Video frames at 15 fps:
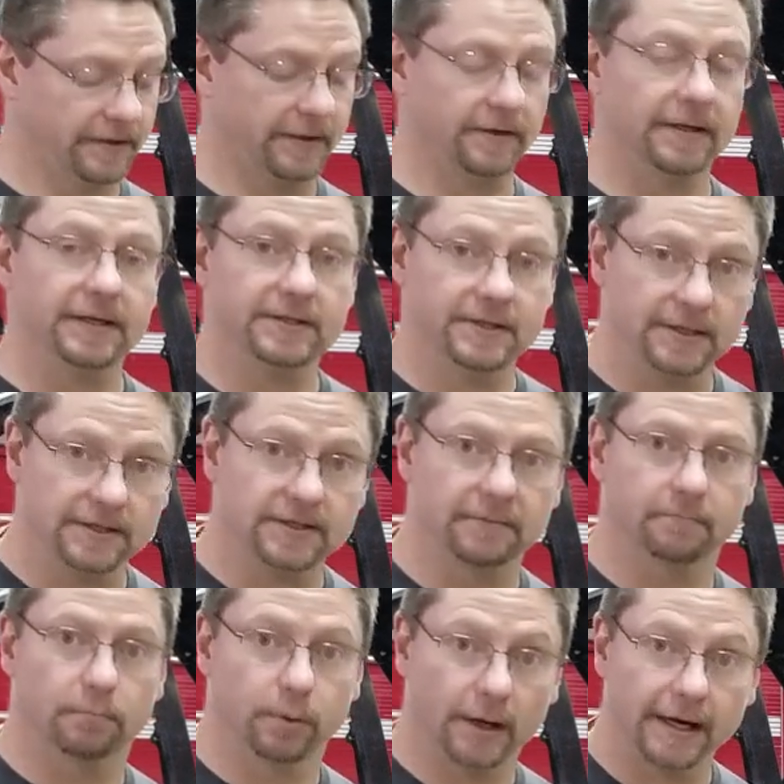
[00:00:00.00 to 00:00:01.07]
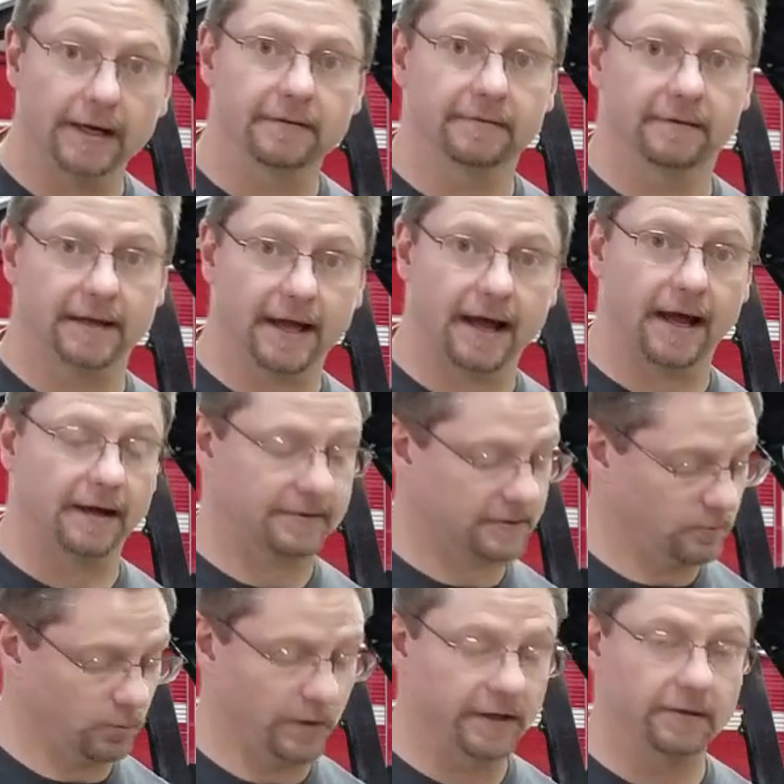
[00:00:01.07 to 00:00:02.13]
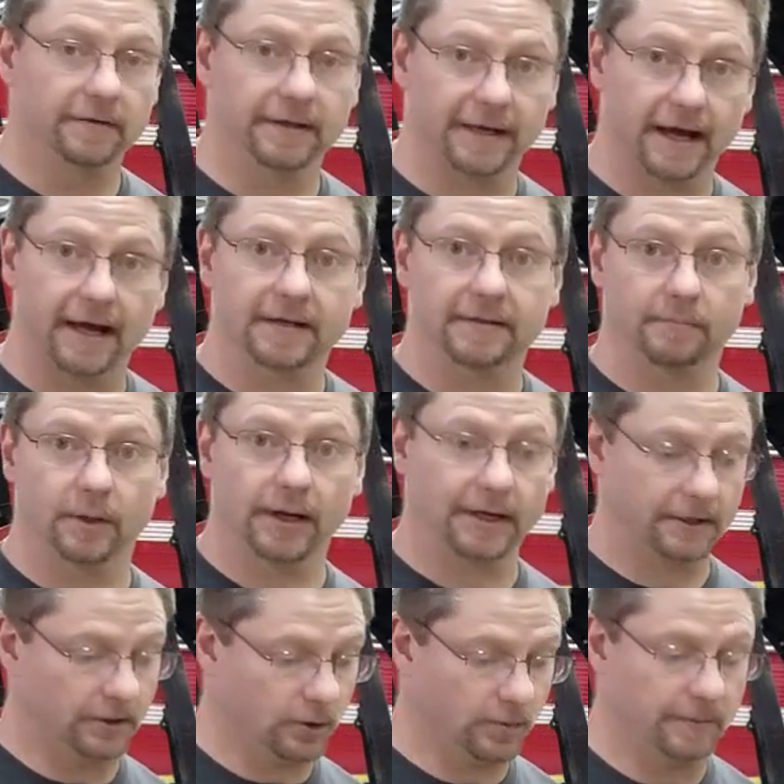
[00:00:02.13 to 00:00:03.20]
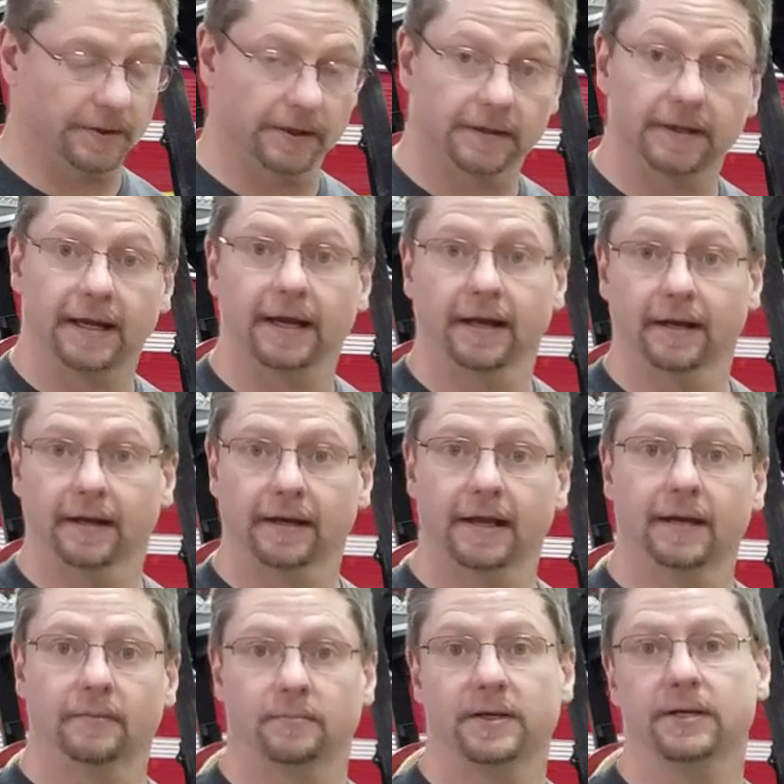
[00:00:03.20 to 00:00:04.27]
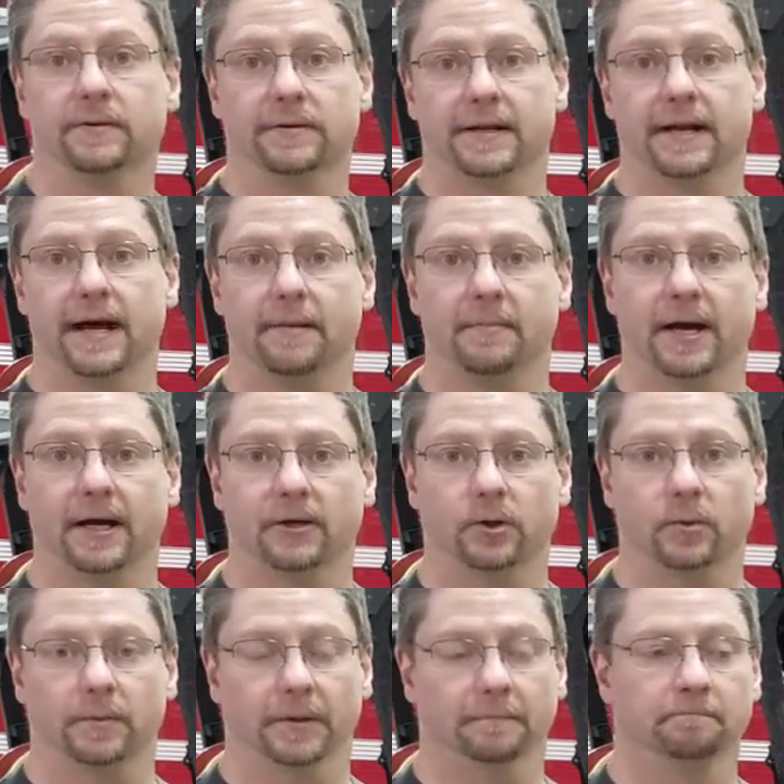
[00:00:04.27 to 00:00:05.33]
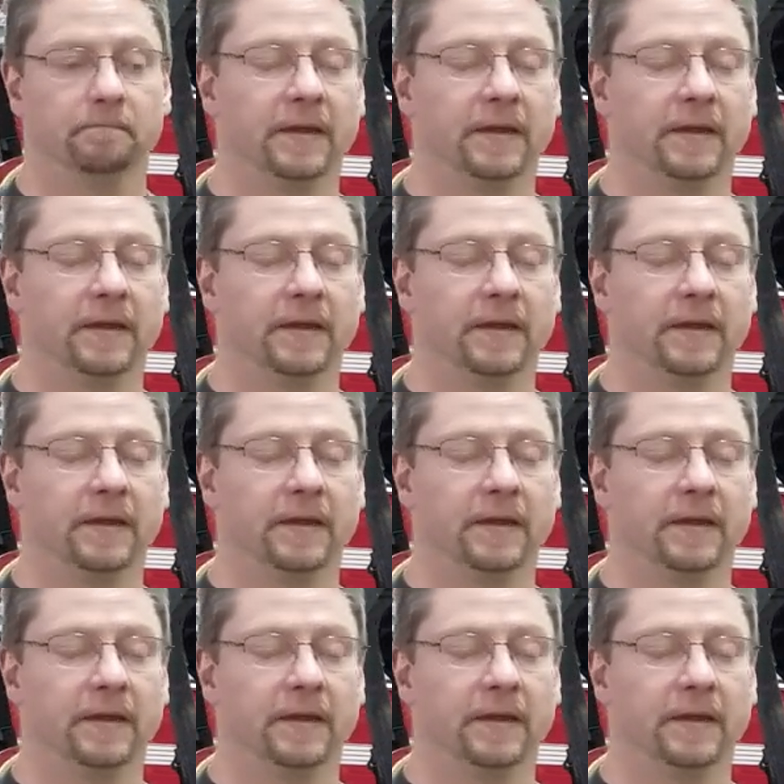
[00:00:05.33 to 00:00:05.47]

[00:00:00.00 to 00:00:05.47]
they're easy to break the knot, to wiggle the knot, to break it open and peel the knot back open.